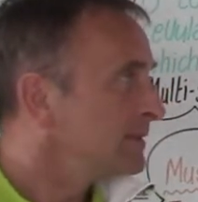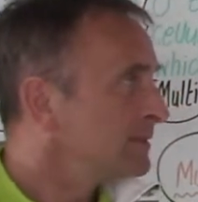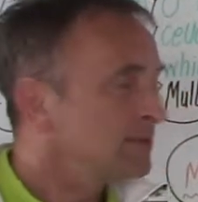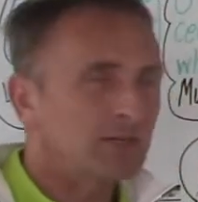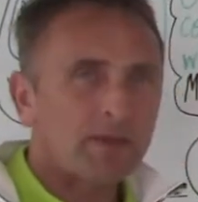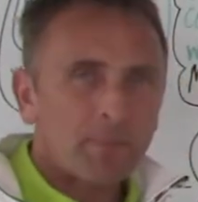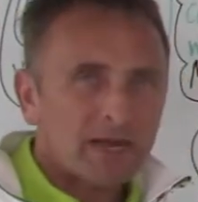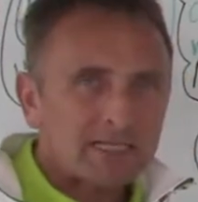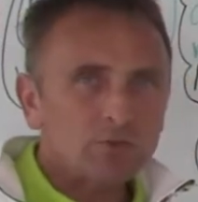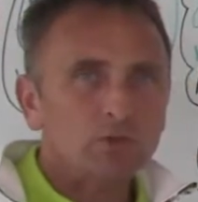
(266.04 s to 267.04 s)
So it
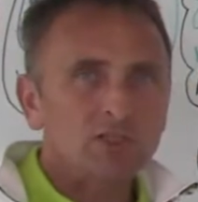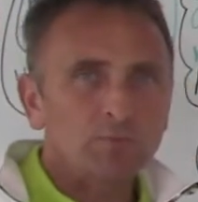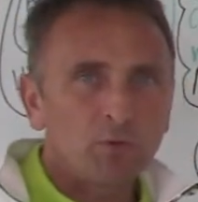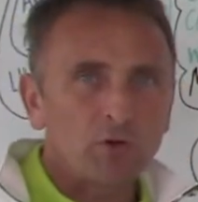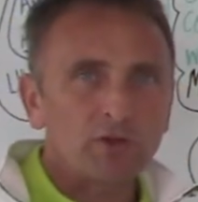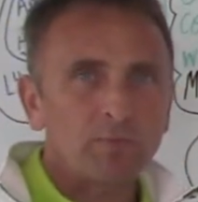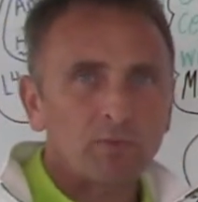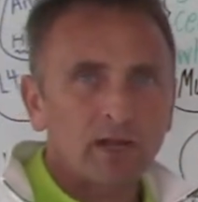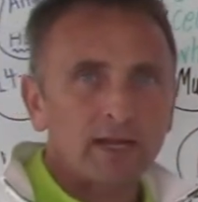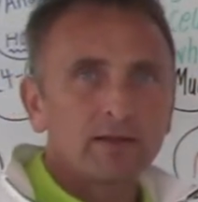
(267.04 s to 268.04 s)
depends what sport you
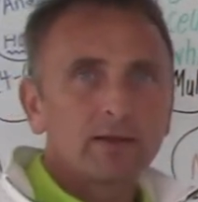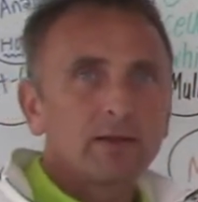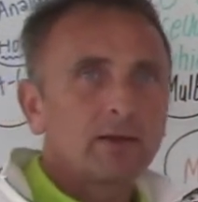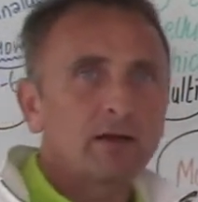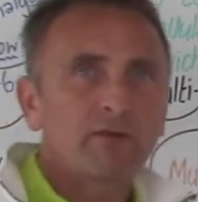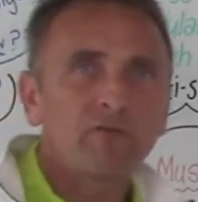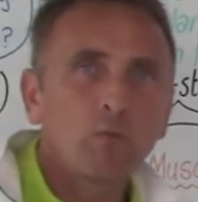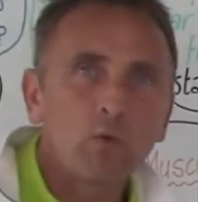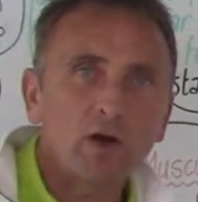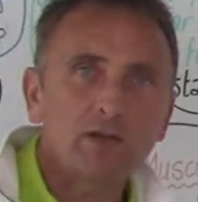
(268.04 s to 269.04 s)
play for
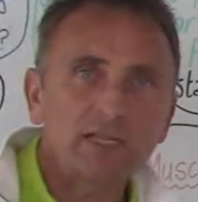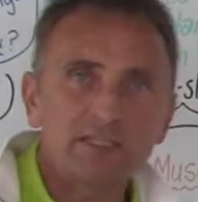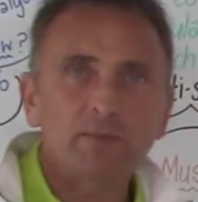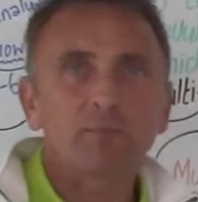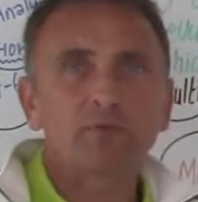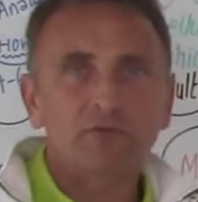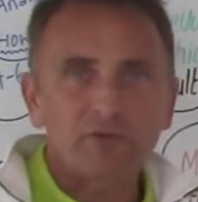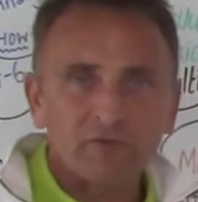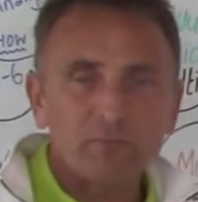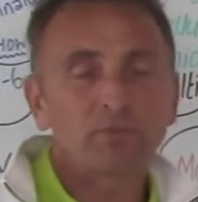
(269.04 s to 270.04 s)
what is the
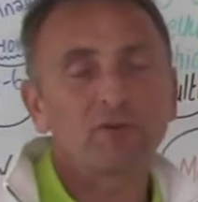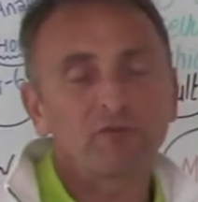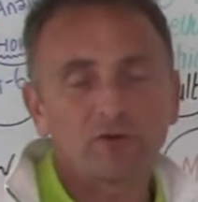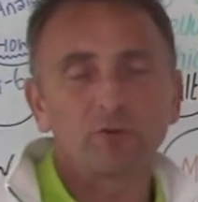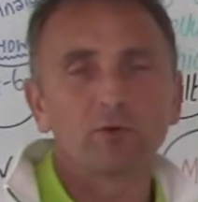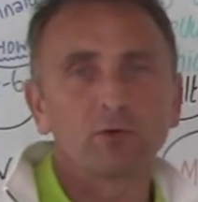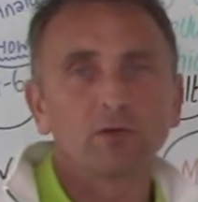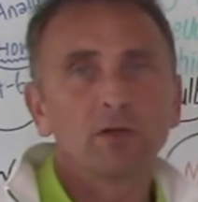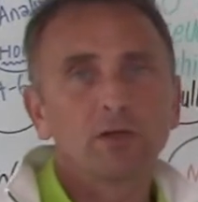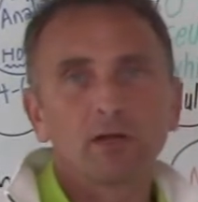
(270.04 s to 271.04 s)

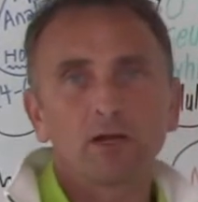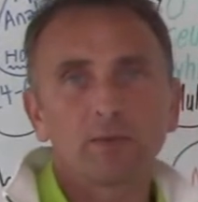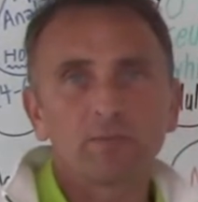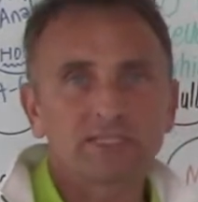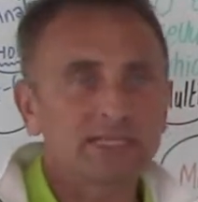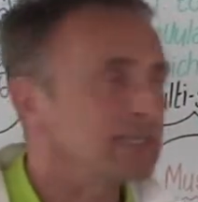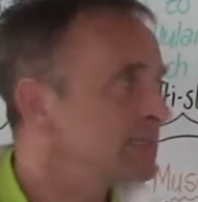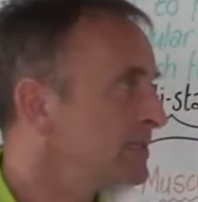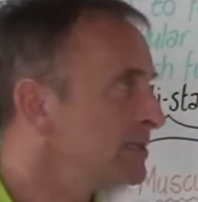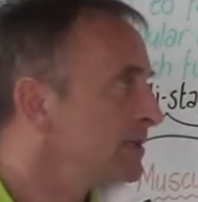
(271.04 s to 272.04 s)
preferable
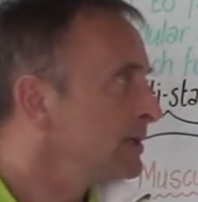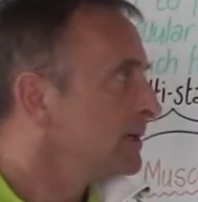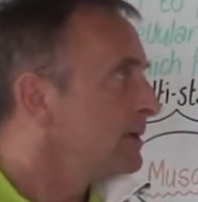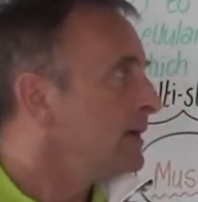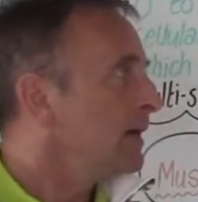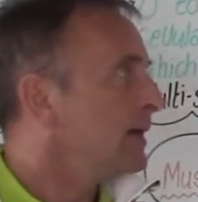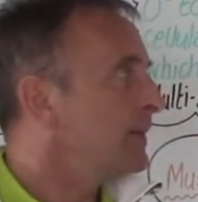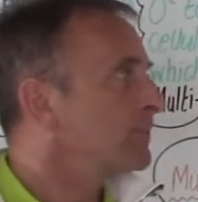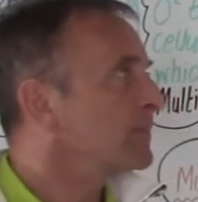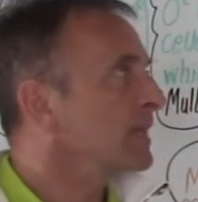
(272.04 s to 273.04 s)
percentage.
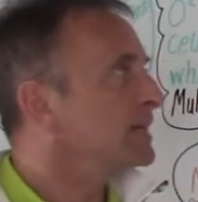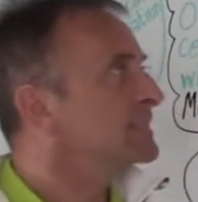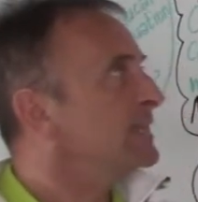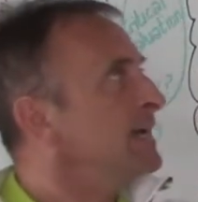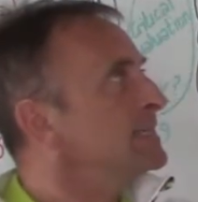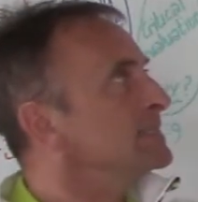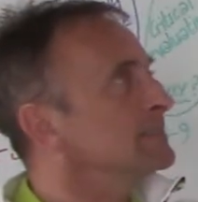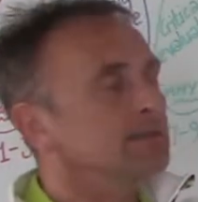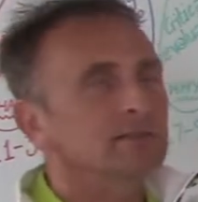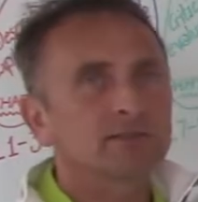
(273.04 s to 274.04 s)
A
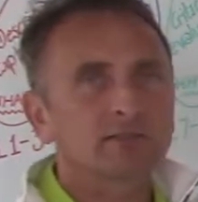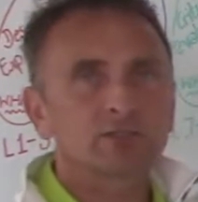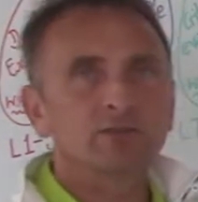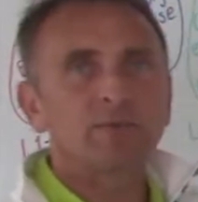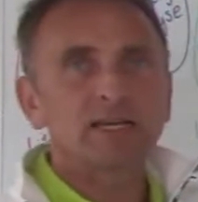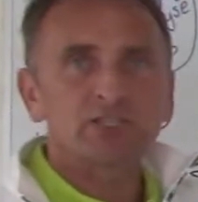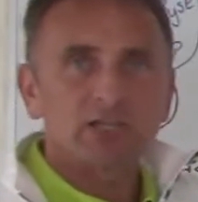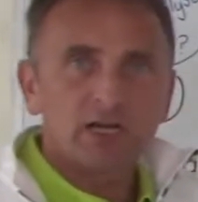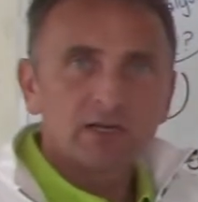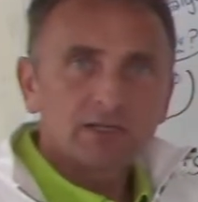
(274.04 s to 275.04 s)
test to
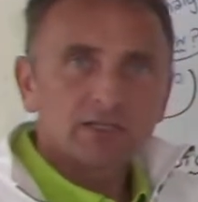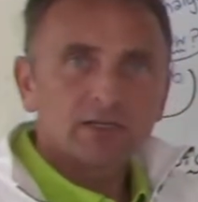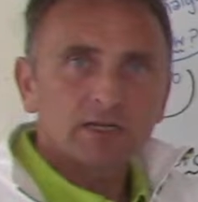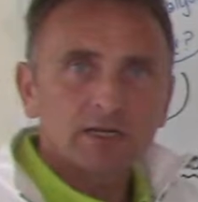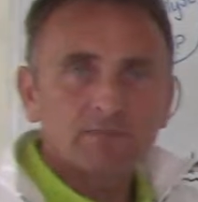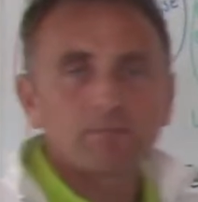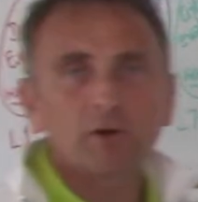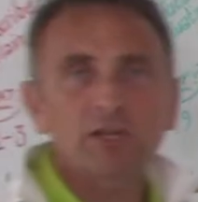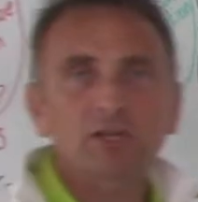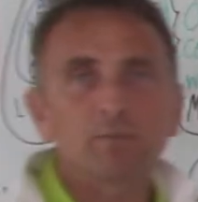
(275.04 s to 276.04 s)
measure
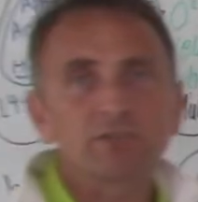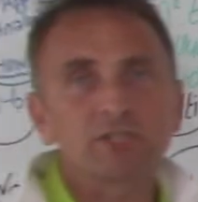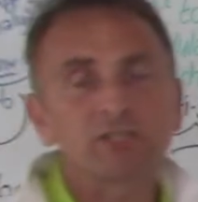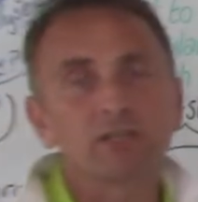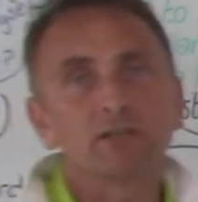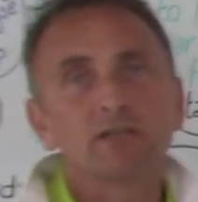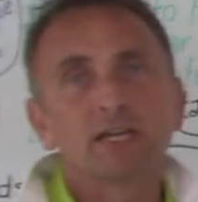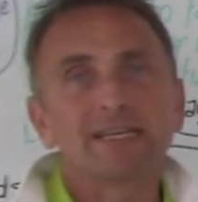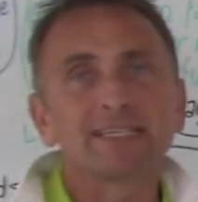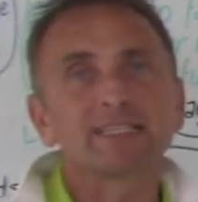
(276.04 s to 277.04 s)
body composition
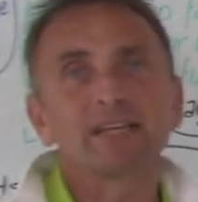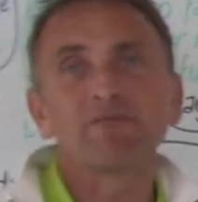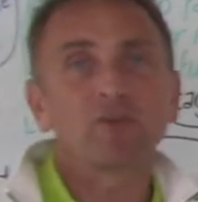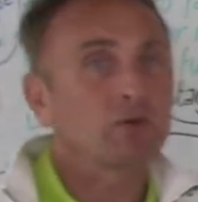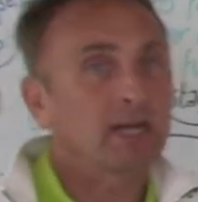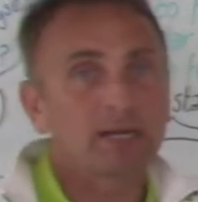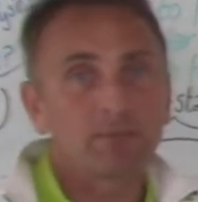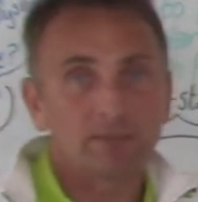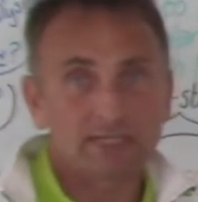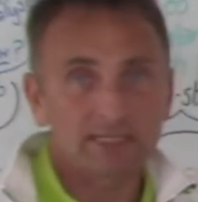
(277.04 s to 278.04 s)
is skin fold
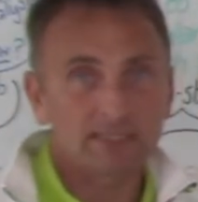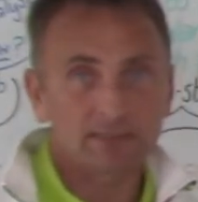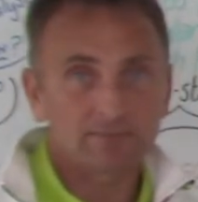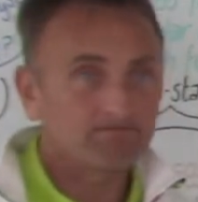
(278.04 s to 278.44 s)
caliper tests.